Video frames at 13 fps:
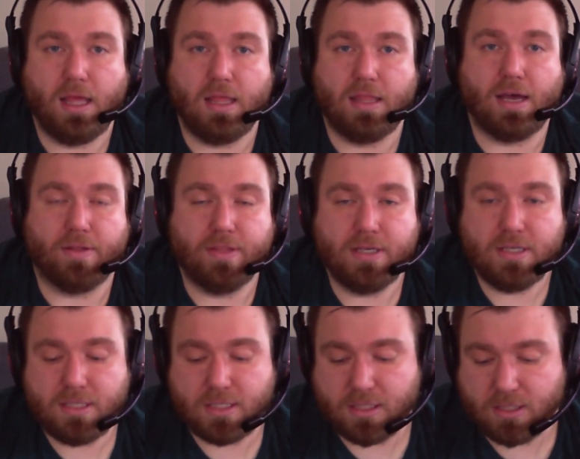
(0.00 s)
Now
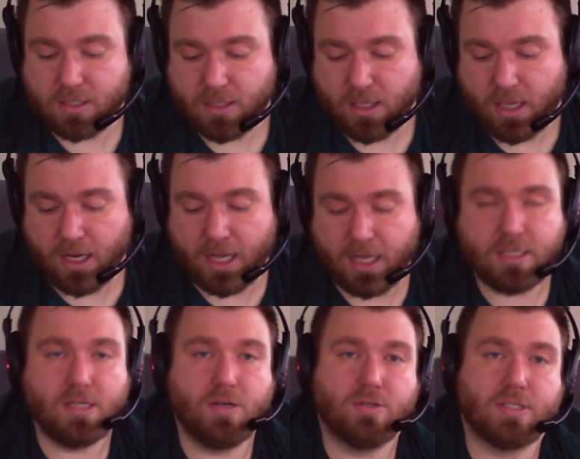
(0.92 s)
in
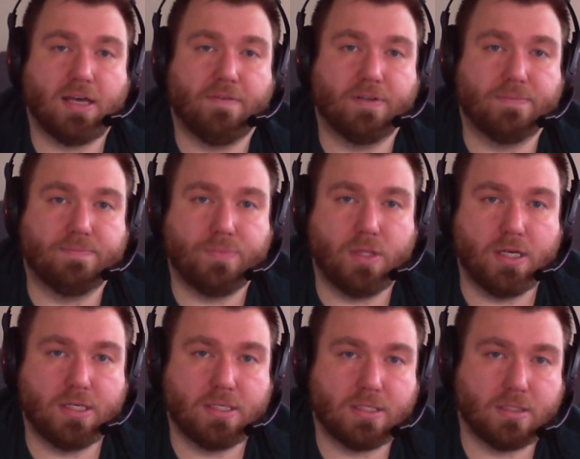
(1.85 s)
1807,
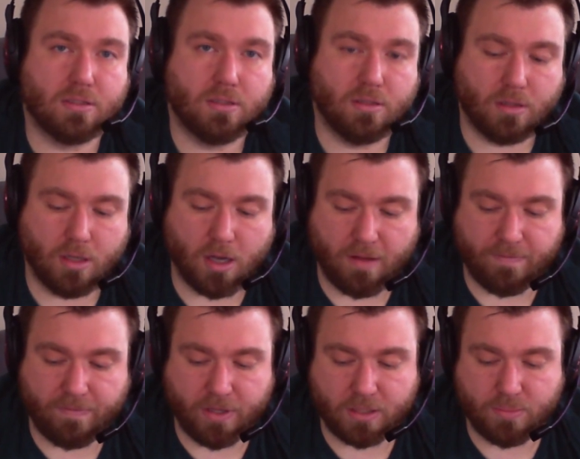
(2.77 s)
this
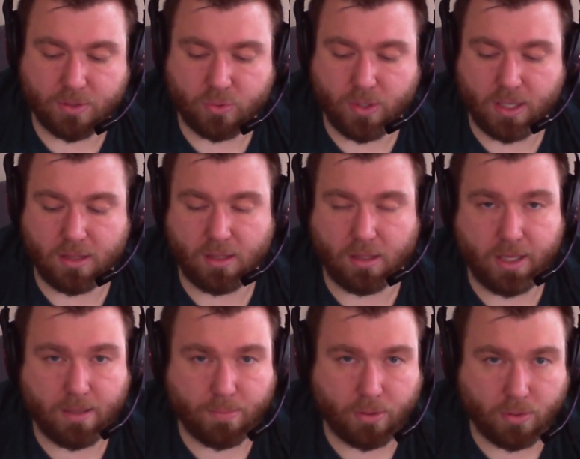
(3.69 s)
conflict between the
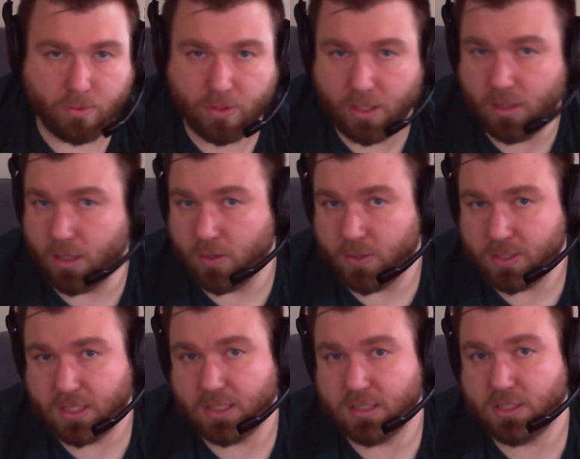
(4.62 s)
Leopold and the
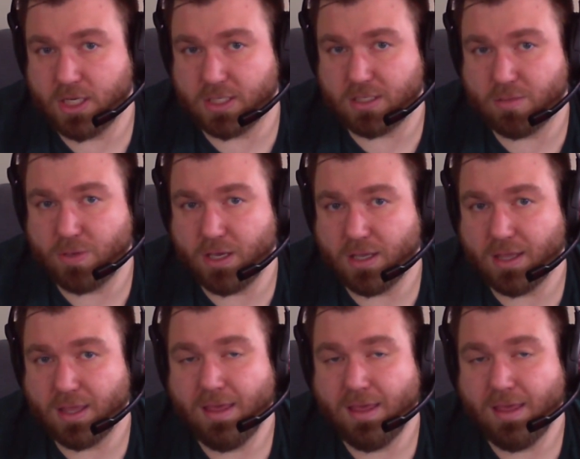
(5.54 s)
USS Chesapeake